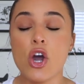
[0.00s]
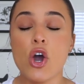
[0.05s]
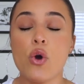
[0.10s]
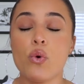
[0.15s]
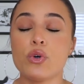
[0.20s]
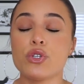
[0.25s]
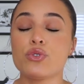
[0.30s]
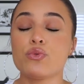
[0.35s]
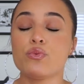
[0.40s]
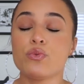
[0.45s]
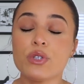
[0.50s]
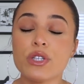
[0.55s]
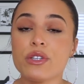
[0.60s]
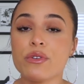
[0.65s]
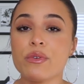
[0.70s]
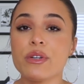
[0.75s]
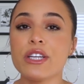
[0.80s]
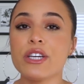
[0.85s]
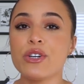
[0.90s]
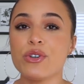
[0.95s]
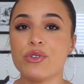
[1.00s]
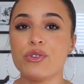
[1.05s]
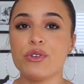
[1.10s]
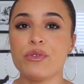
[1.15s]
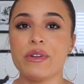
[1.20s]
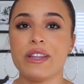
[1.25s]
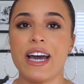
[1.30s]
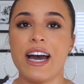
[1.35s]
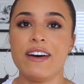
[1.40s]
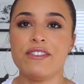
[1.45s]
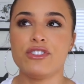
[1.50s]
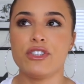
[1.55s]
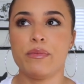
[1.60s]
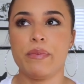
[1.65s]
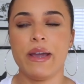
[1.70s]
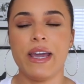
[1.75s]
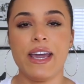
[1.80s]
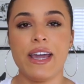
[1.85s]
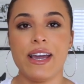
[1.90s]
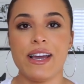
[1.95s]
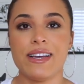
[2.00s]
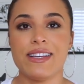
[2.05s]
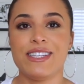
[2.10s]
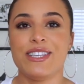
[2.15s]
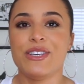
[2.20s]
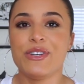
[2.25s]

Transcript: what's really, really cool with afterpay is